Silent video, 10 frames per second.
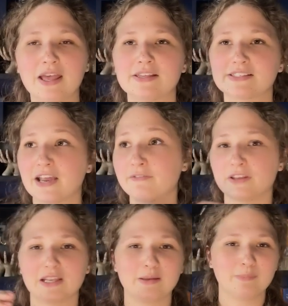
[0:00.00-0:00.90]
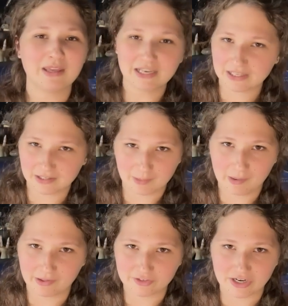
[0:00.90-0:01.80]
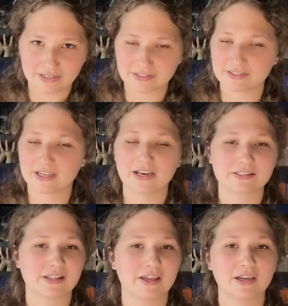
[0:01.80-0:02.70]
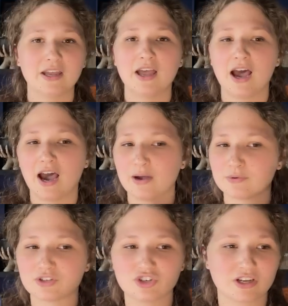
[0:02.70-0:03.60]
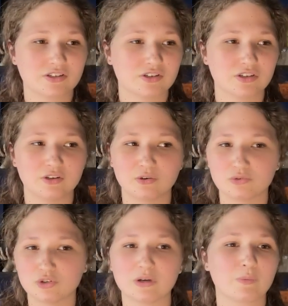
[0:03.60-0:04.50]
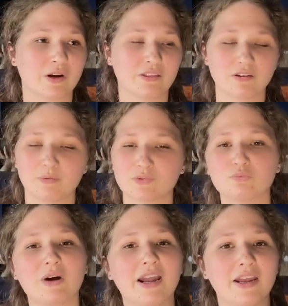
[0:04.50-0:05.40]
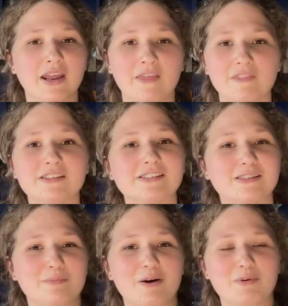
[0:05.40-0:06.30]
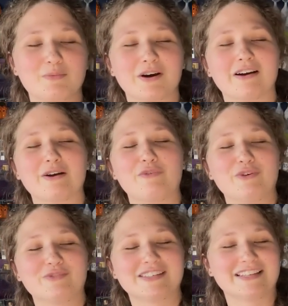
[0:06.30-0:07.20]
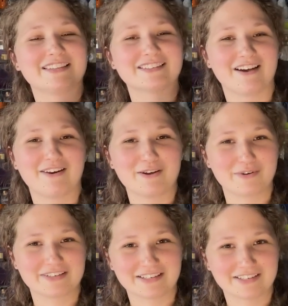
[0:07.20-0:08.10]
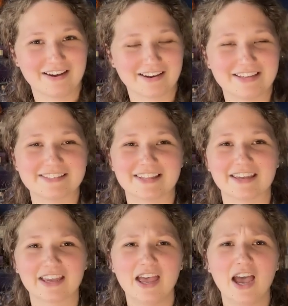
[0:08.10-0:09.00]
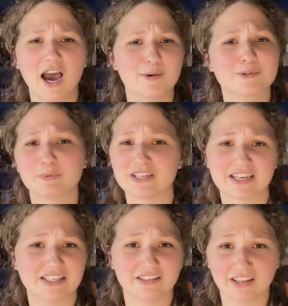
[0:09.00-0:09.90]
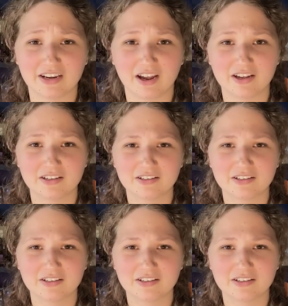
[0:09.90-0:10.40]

Stefan immediately apologizes and is like, I was just, you know, doing what I thought was right. And this is the moment where if you've seen this audio on TikTok, he's like, I was protecting Elena.